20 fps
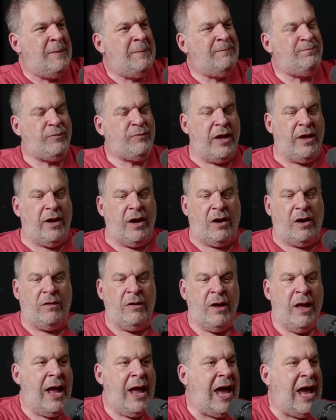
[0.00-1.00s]
You
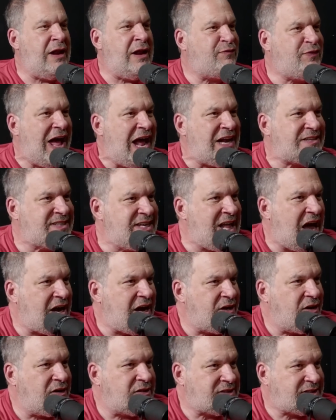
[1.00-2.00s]
know, and if that's
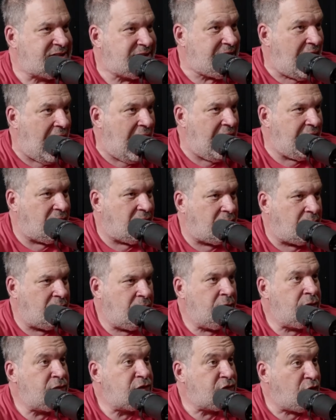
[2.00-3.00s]
not your
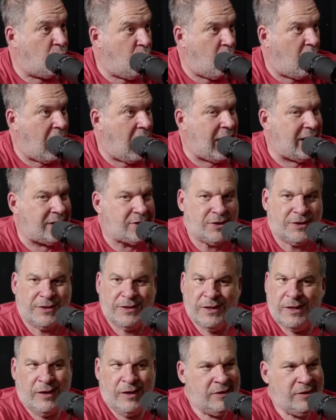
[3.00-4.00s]
style to
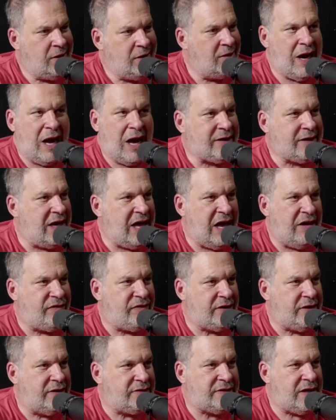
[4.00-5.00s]
watch, you're not going to have
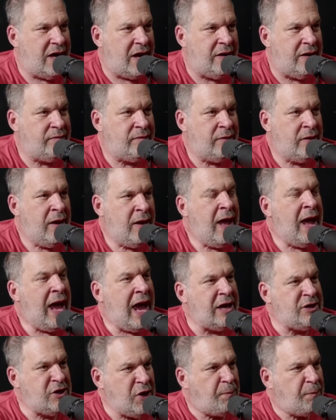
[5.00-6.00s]
a good time.
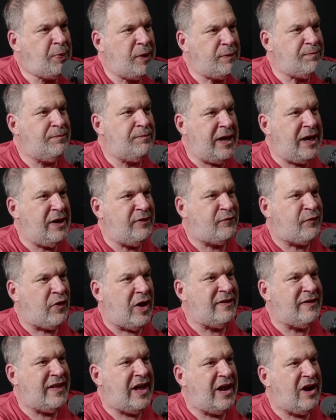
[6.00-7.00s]
And you put me in
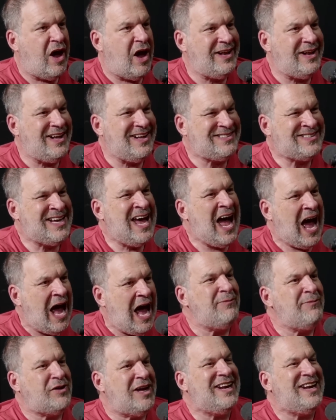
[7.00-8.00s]
front of that audience,
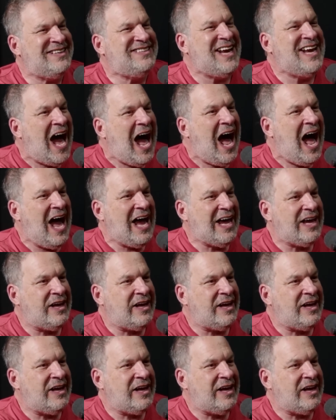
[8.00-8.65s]
I'm going to die.